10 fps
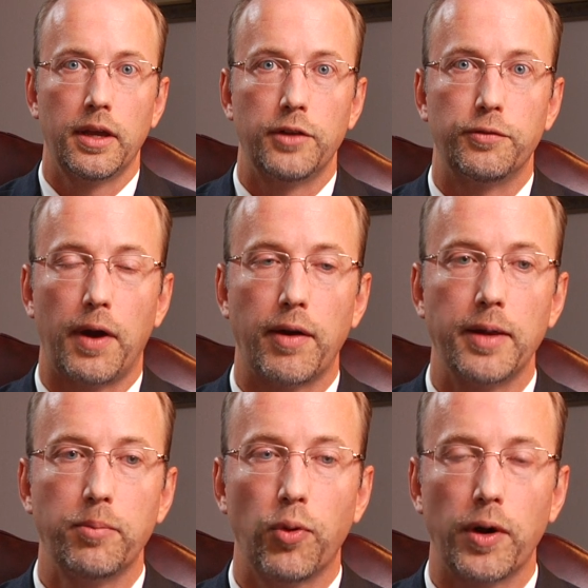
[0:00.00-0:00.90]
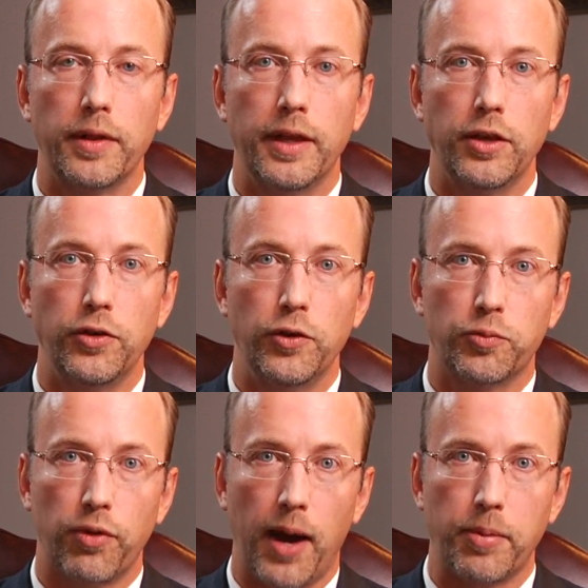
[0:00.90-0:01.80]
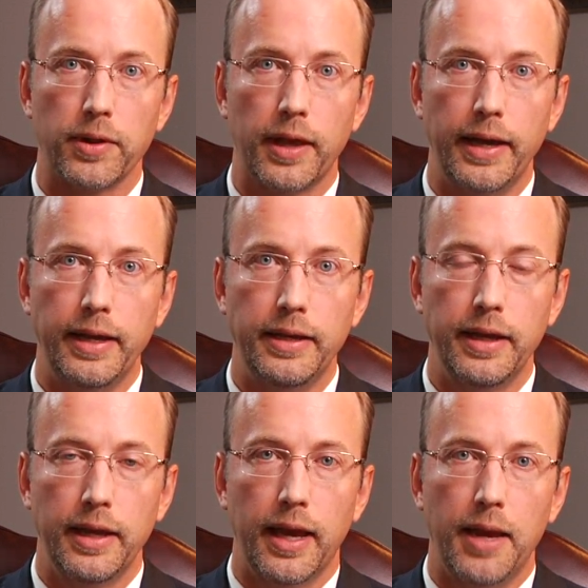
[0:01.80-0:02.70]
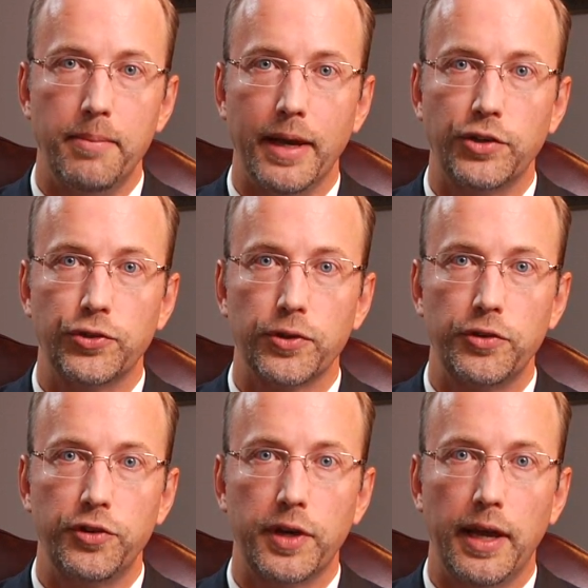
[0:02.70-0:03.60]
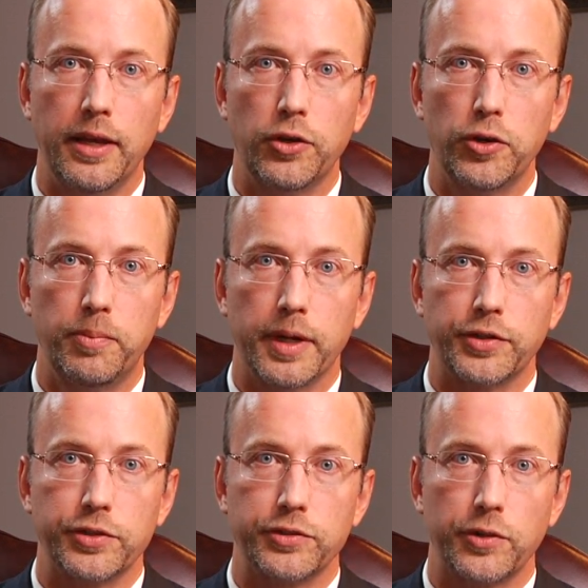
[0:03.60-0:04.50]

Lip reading: It's very important that you use proper lighting and make sure that you're getting good pictures.